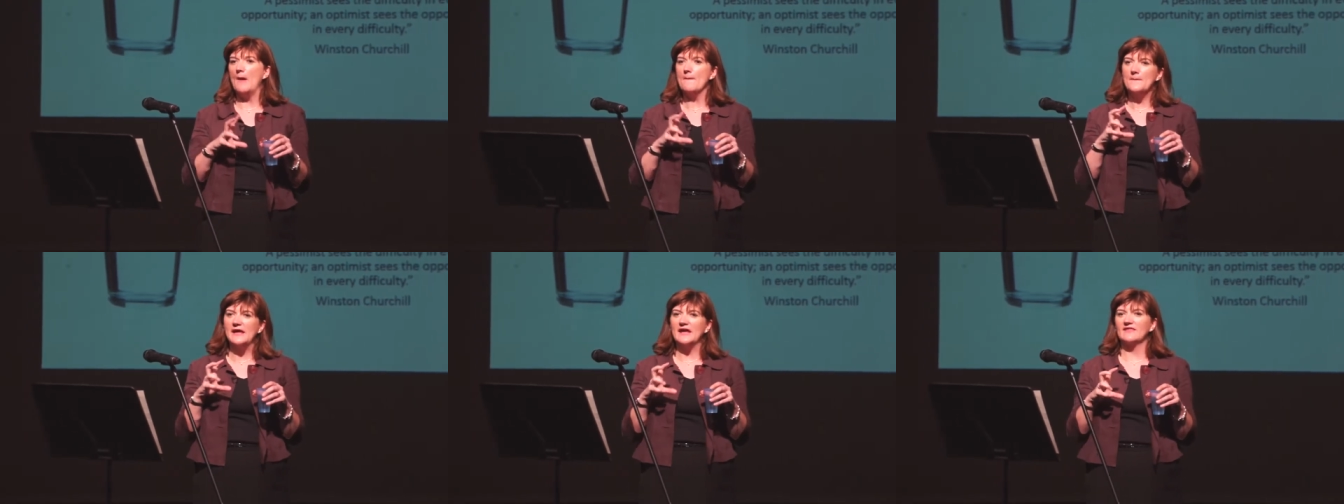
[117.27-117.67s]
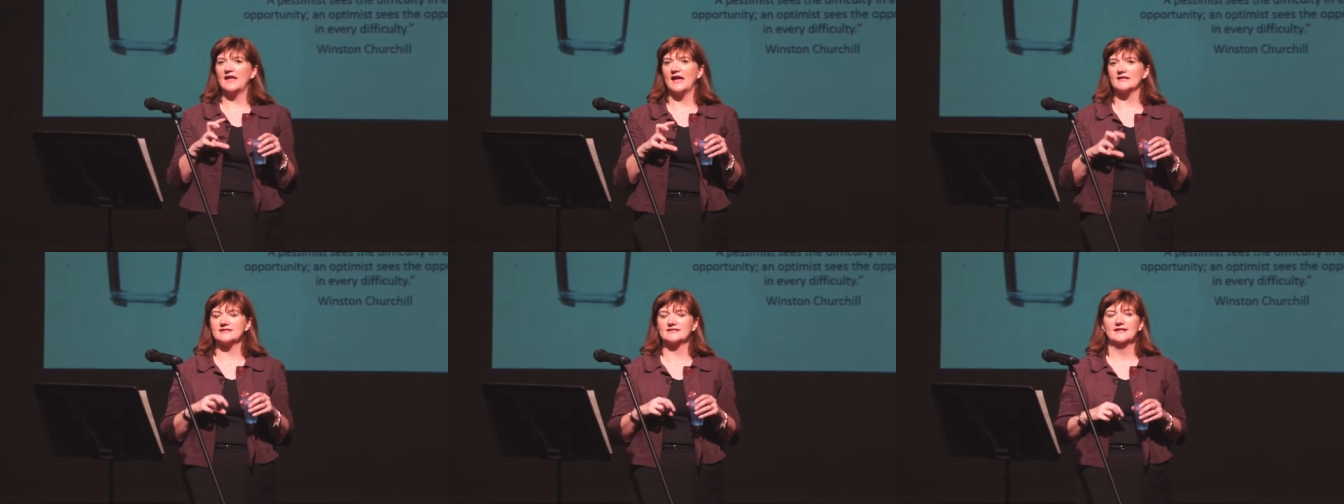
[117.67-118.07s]
unpick
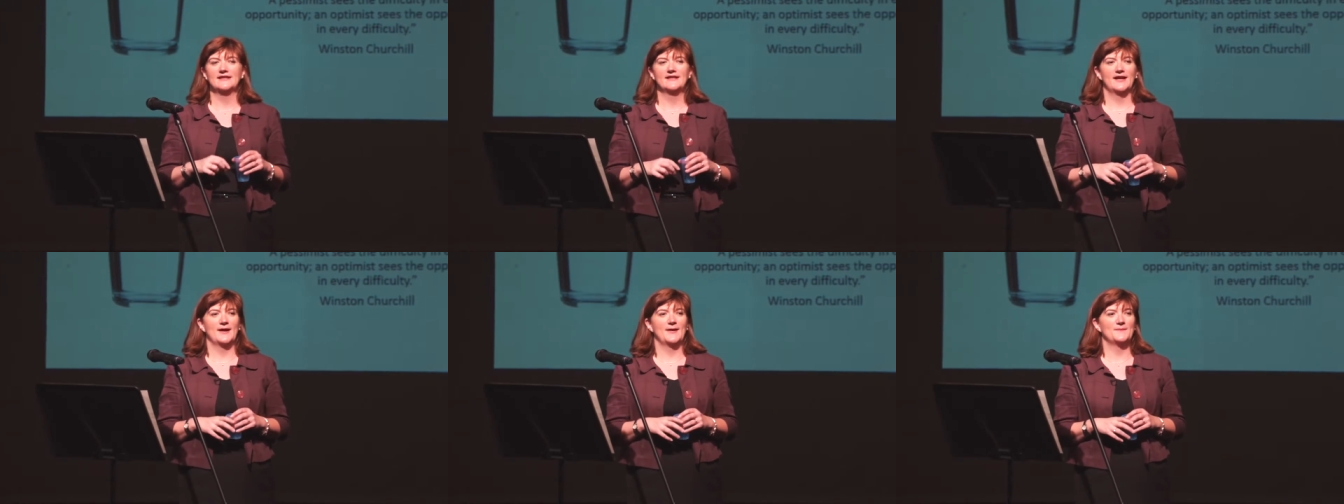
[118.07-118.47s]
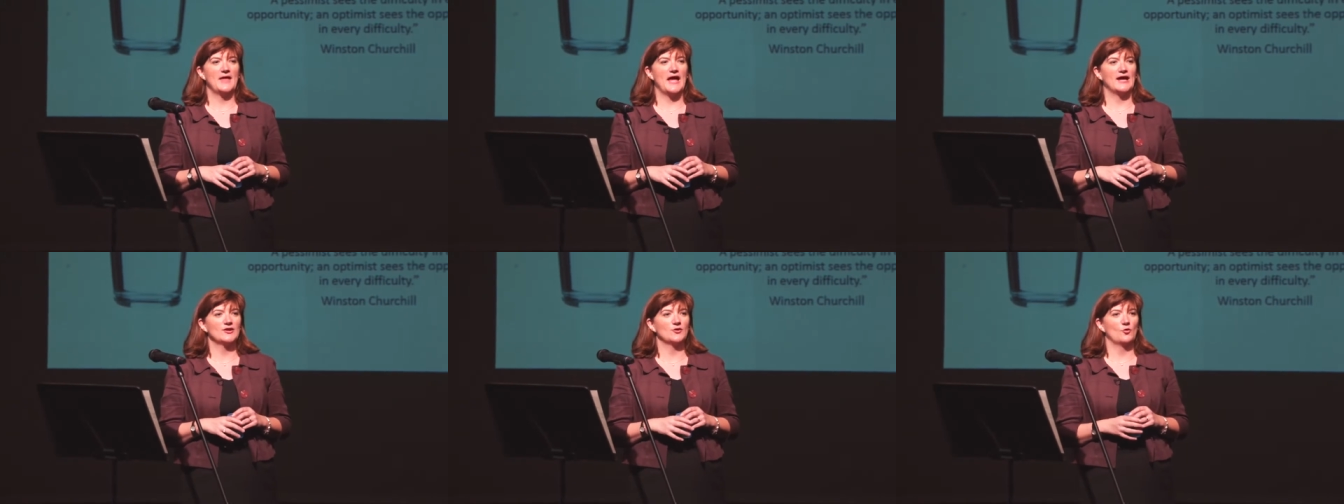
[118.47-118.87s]
that
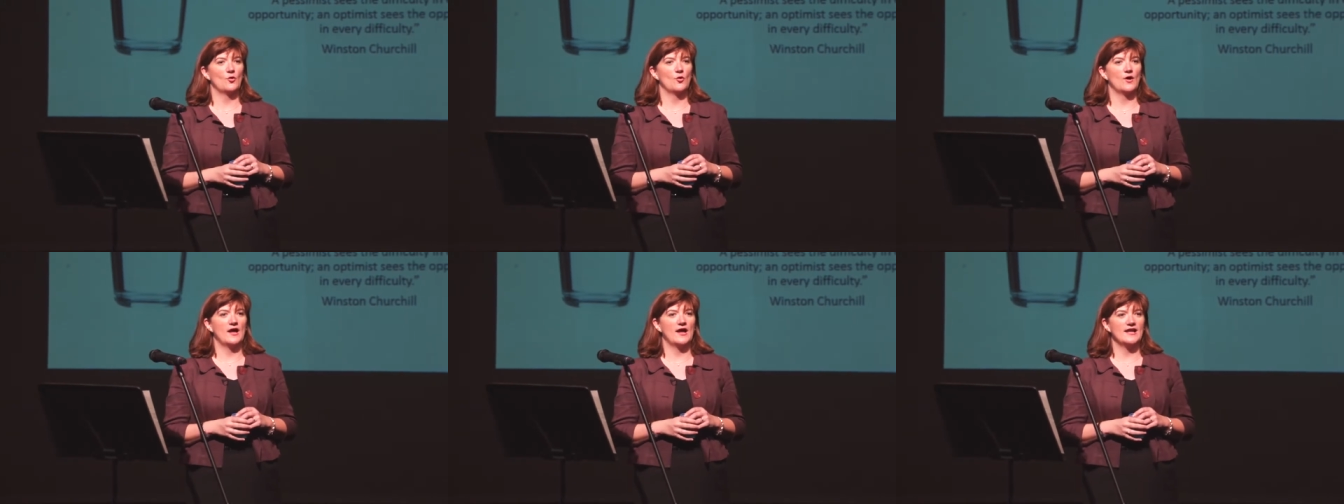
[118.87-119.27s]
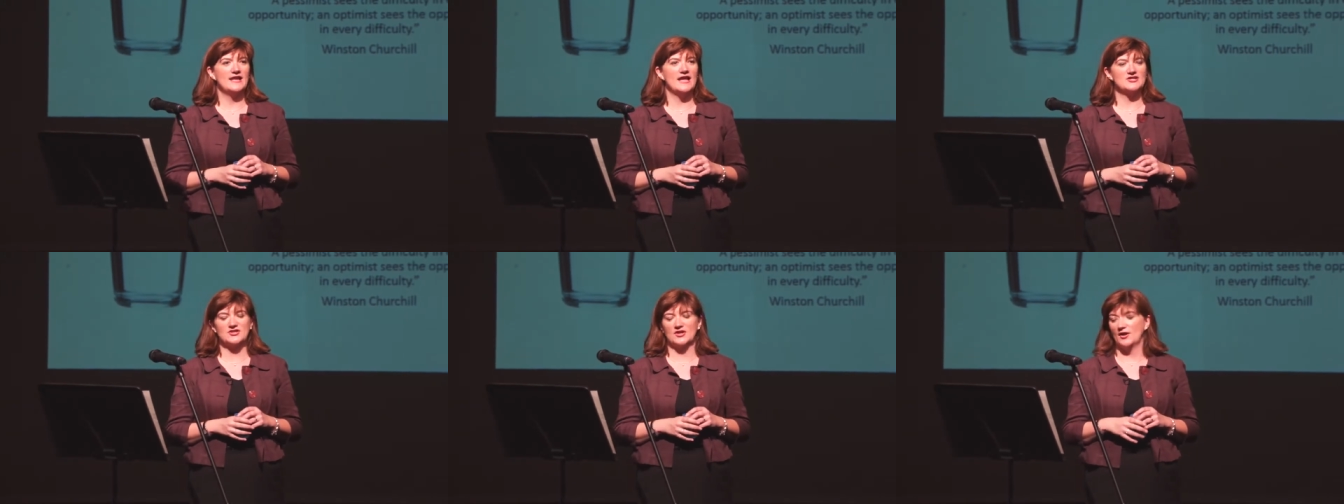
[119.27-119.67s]
at your
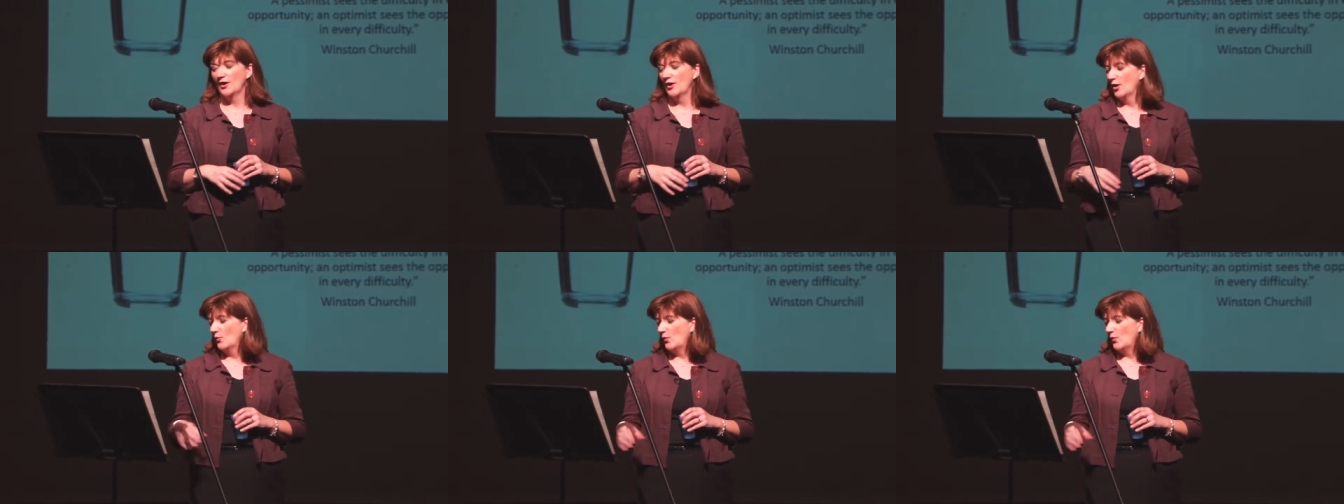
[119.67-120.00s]
leisure